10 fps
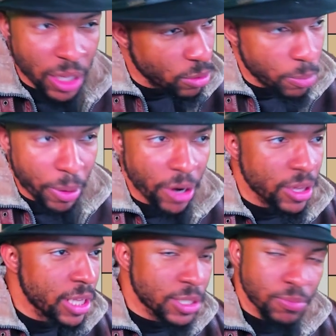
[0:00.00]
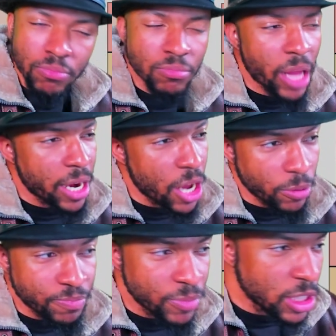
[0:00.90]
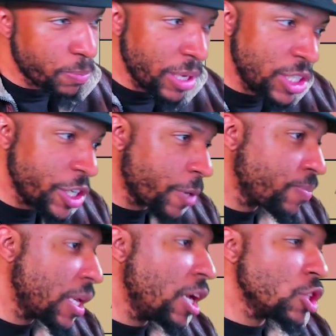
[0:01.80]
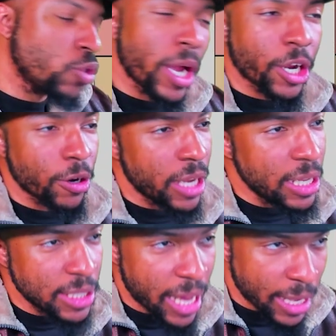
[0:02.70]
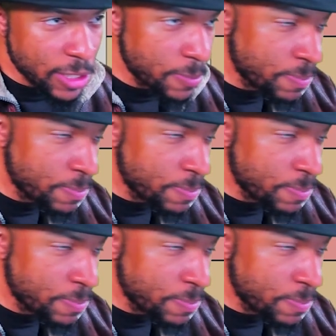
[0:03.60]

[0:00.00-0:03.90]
compared to this, yeah, no, it's B tier. Striker, easy S.